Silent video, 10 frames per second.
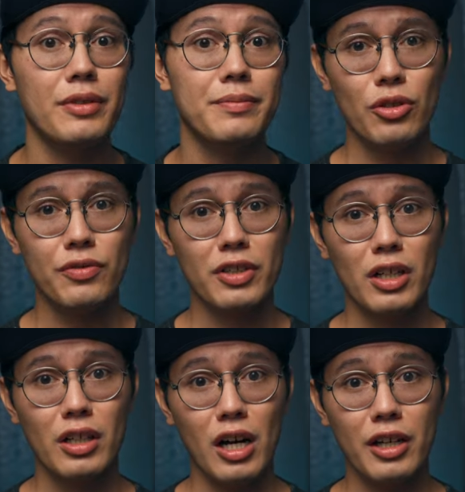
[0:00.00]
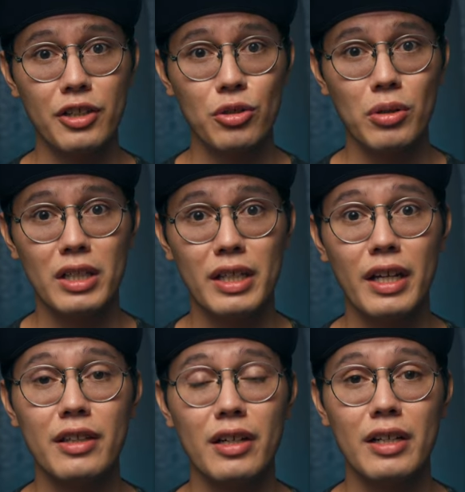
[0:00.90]
The overall audio quality,
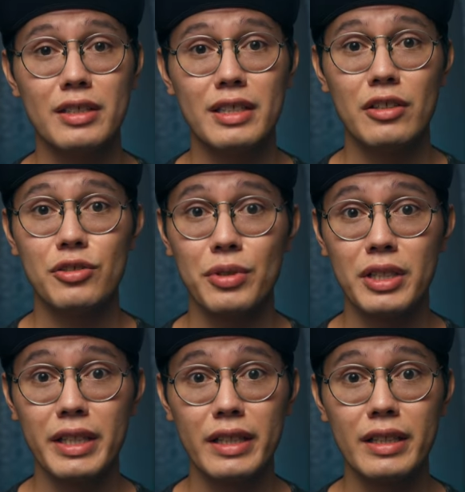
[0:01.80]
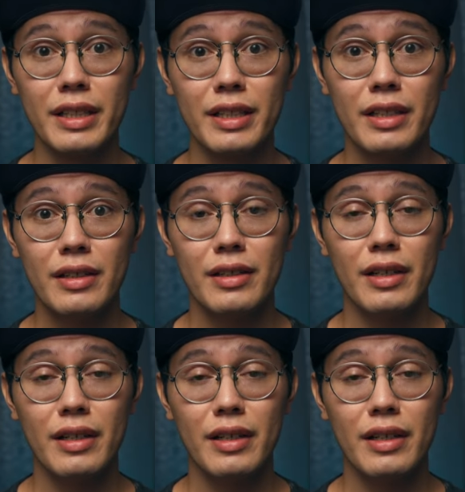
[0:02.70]
I thought it sounds really clear